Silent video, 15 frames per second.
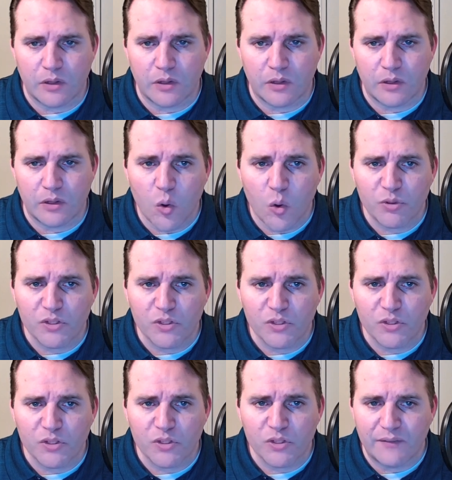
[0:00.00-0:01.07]
A hopeless
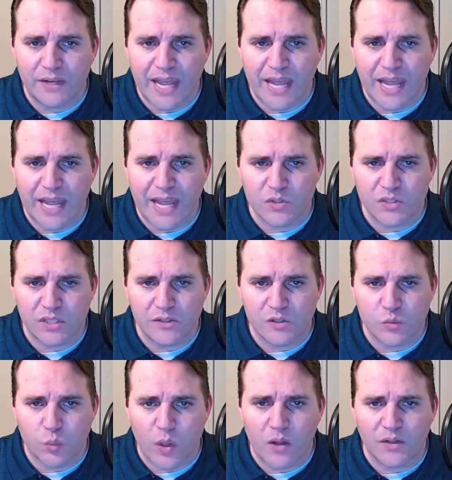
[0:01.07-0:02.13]
feeling of inadequacy
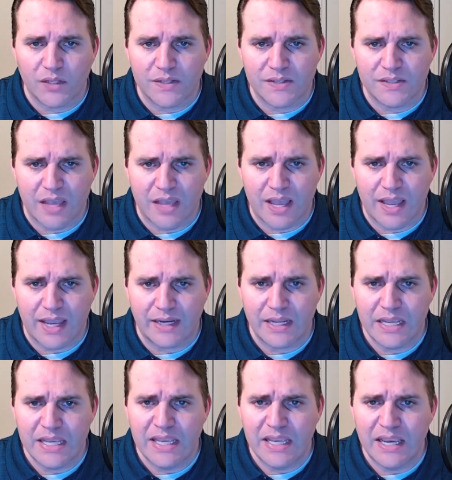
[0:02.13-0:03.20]
swelled inside,
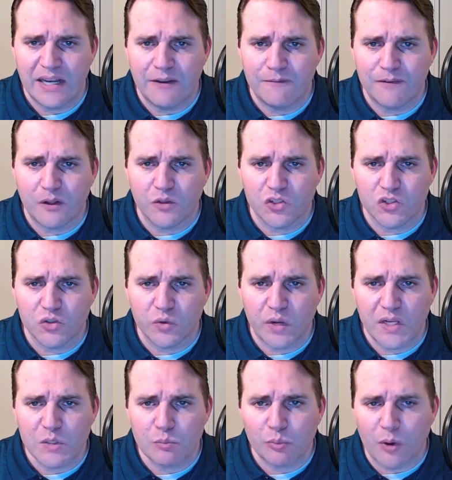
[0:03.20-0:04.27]
and he felt a
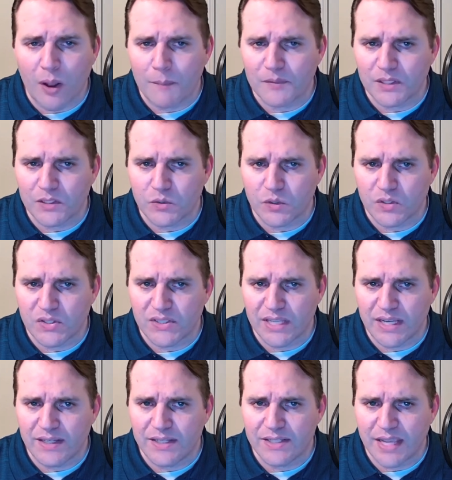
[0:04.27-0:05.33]
strange prompting to
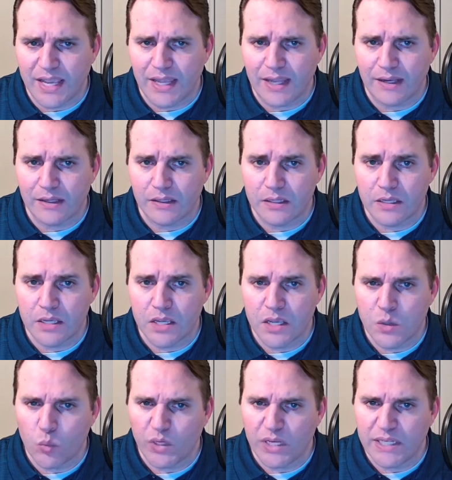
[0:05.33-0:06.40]
extend his hand.
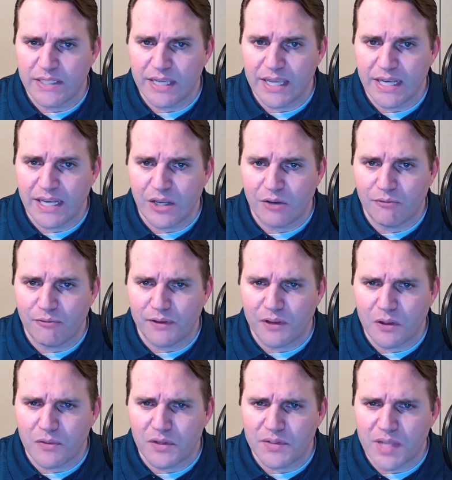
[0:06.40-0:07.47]
When he did, he could feel
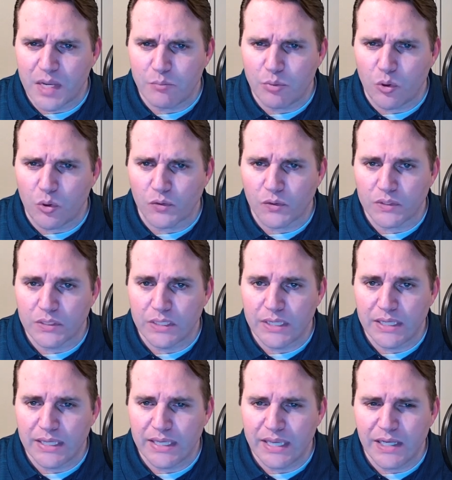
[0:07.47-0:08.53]
the deadbolt.
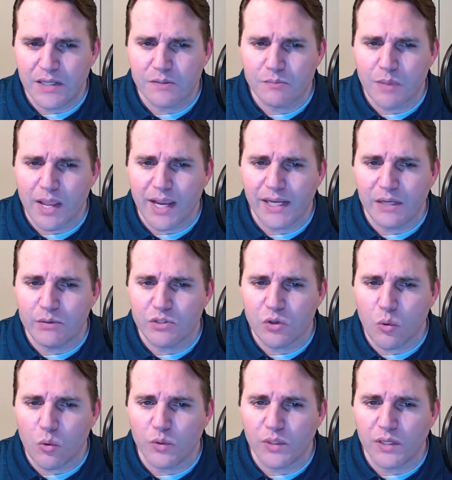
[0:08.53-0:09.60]
In his mind, he was
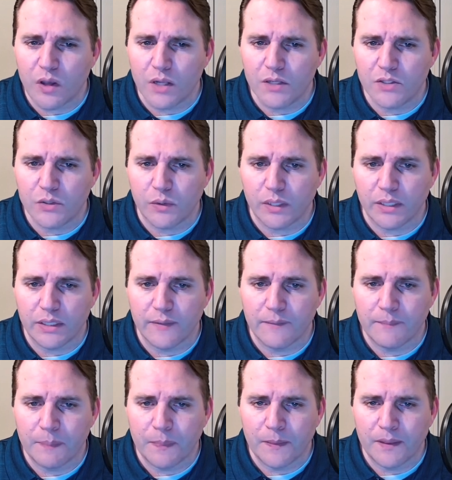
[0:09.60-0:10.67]
holding on to it.
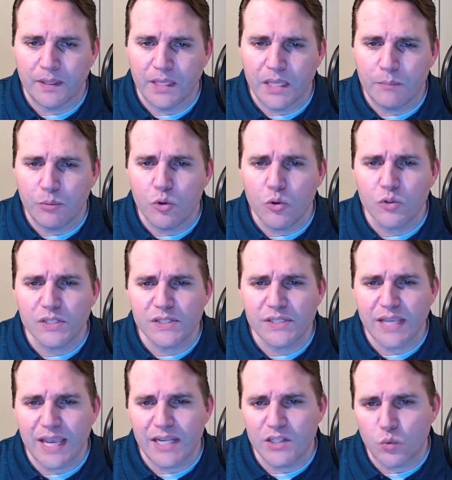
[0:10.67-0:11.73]
He pulled his
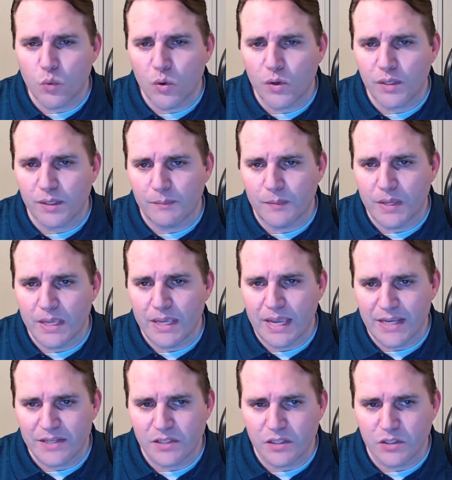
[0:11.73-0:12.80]
hand toward him as the